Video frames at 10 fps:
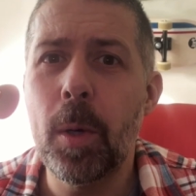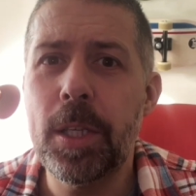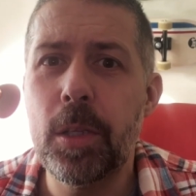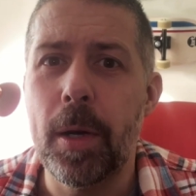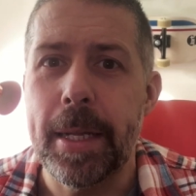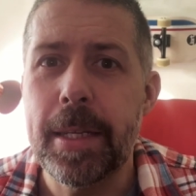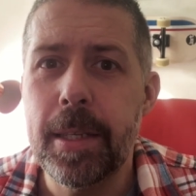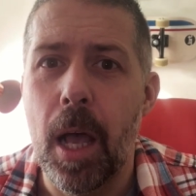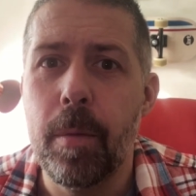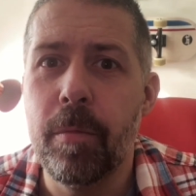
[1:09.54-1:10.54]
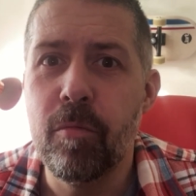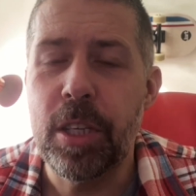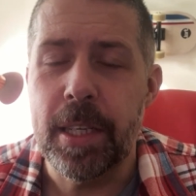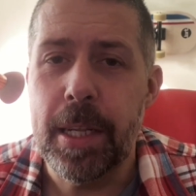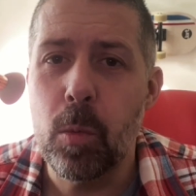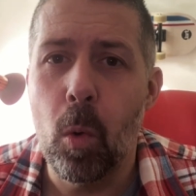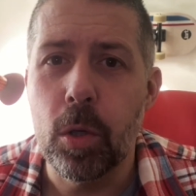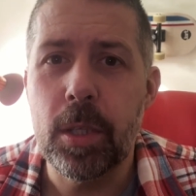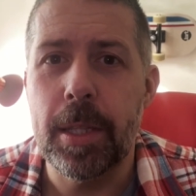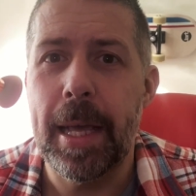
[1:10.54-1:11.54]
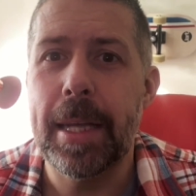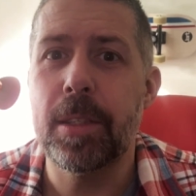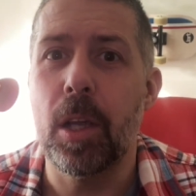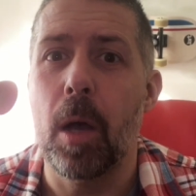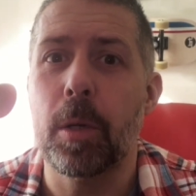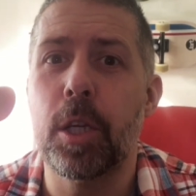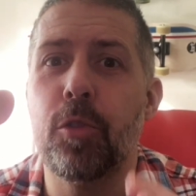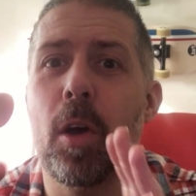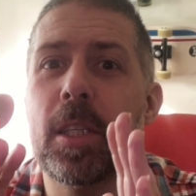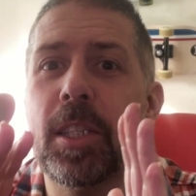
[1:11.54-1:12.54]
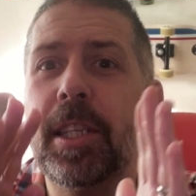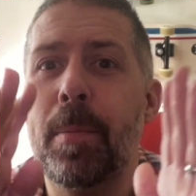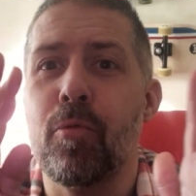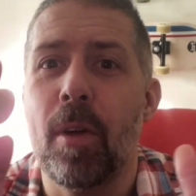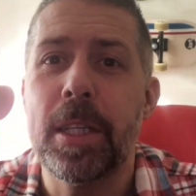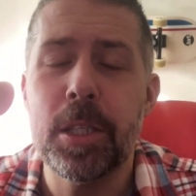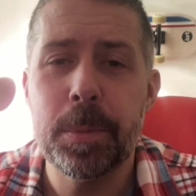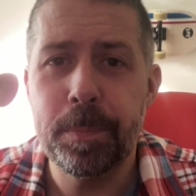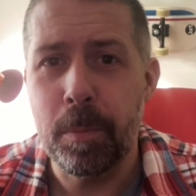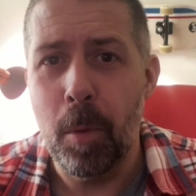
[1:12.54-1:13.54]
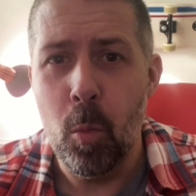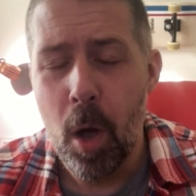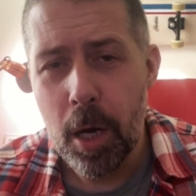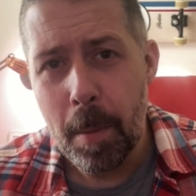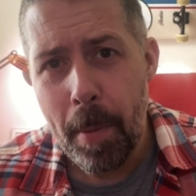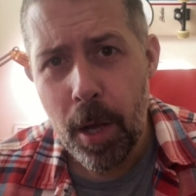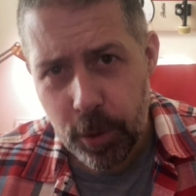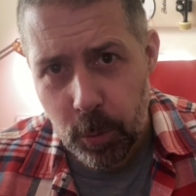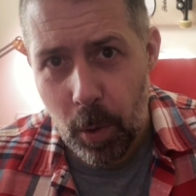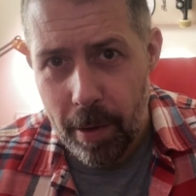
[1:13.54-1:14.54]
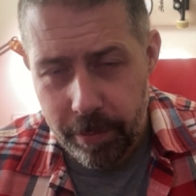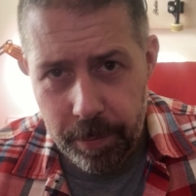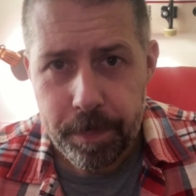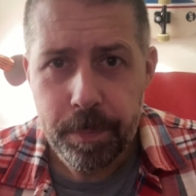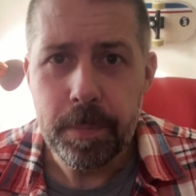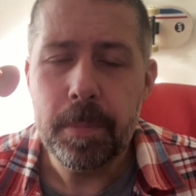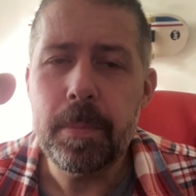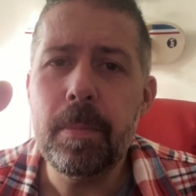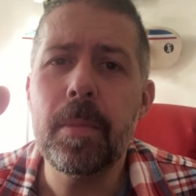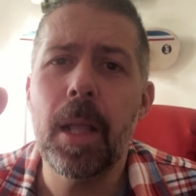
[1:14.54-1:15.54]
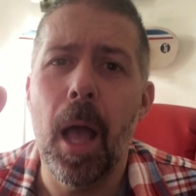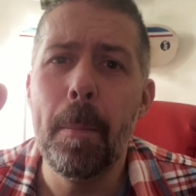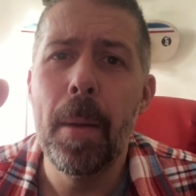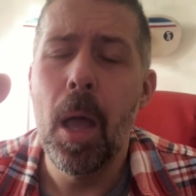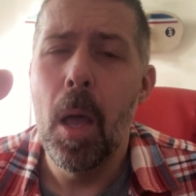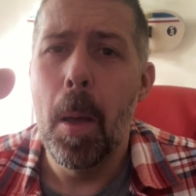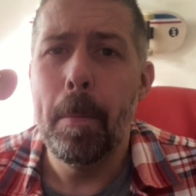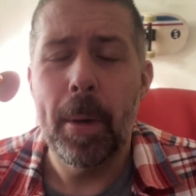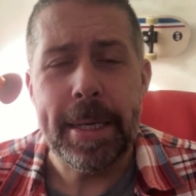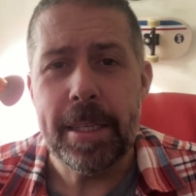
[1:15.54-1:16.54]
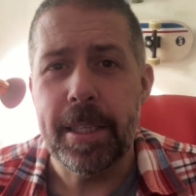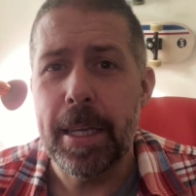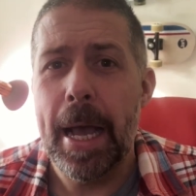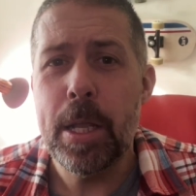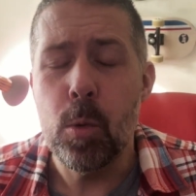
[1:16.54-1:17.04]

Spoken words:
what I decided recently was that I'm going to try and separate my work and personal life by getting a